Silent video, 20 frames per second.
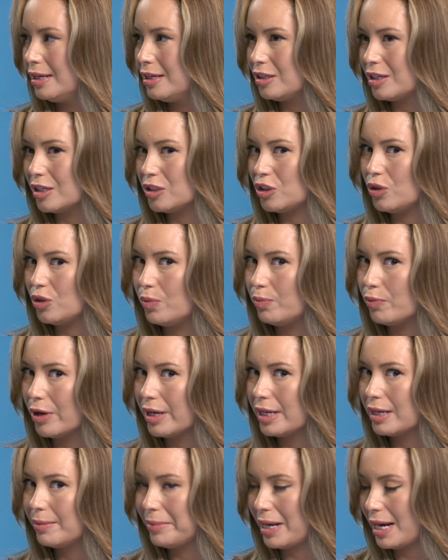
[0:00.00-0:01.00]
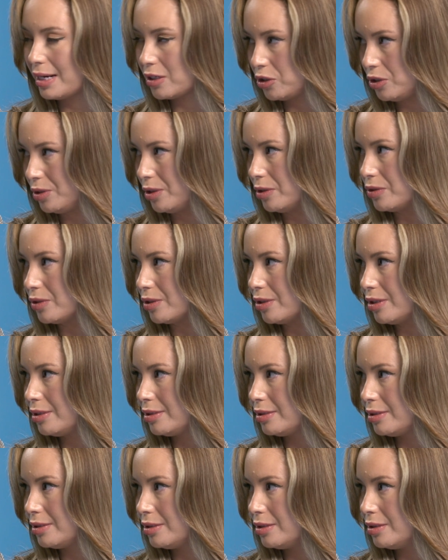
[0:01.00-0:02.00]
Because bring in Max Scherzer,
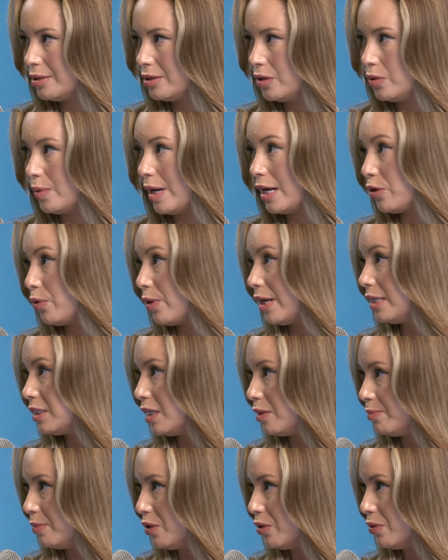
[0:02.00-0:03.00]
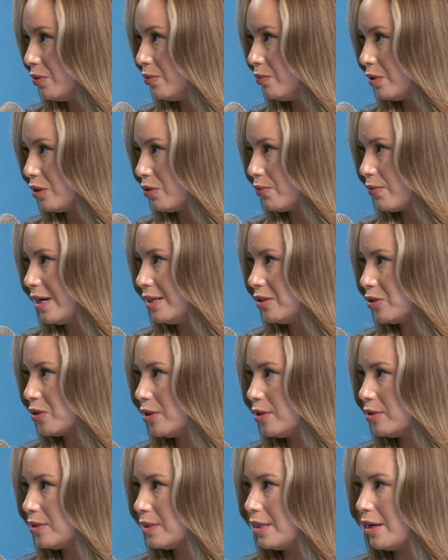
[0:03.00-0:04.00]
who had a great debut with the
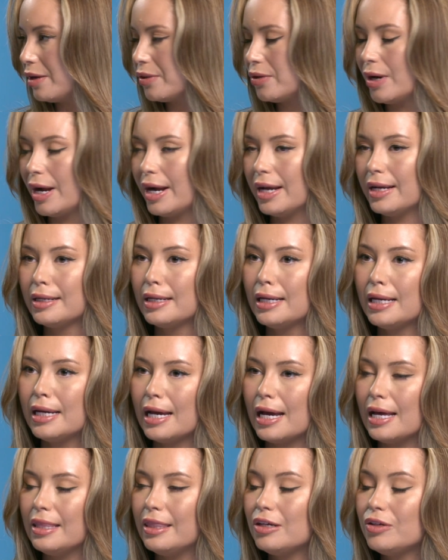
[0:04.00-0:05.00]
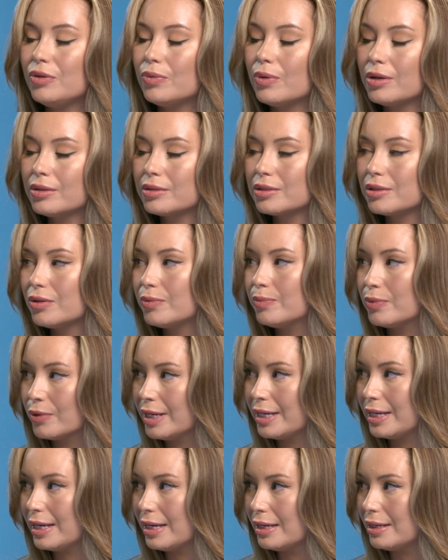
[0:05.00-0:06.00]
Rangers the other night, and then you also
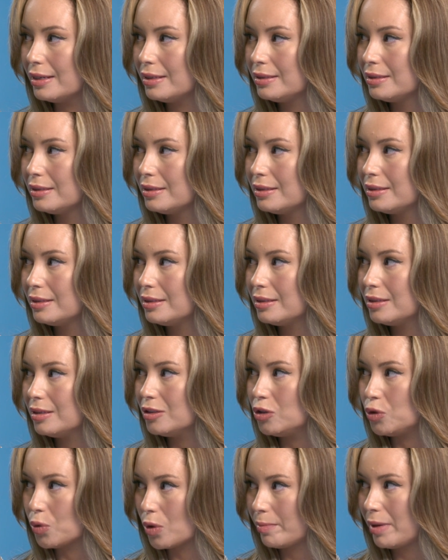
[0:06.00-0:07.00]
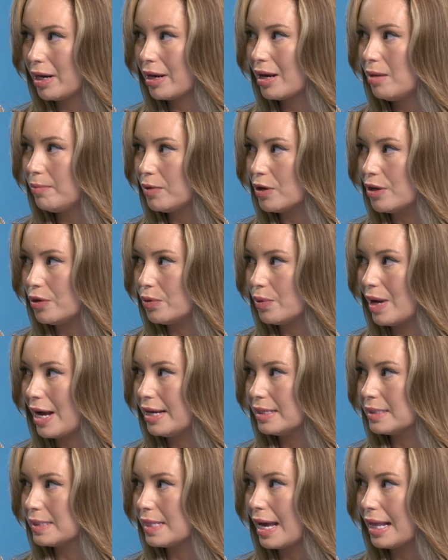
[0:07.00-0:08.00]
bring in Jordan Montgomery, who
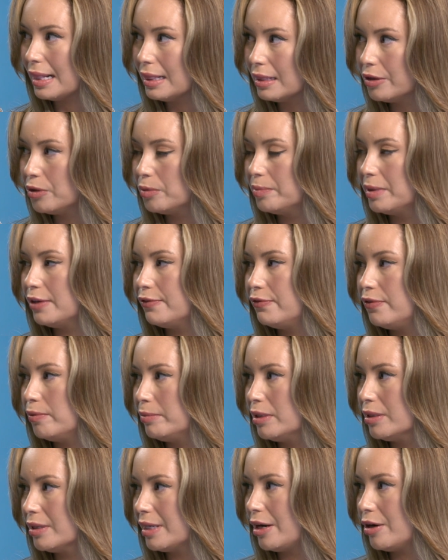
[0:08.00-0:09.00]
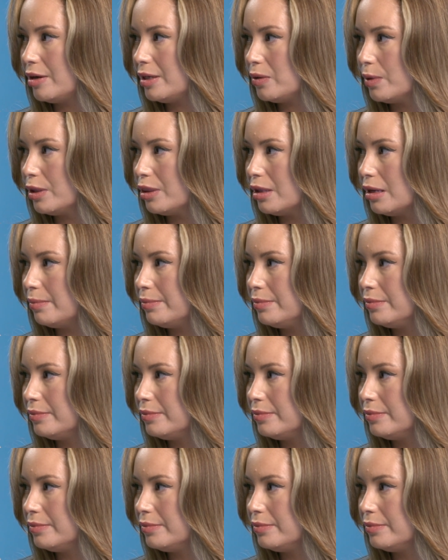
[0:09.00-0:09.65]
has that little bit of familiarity with him.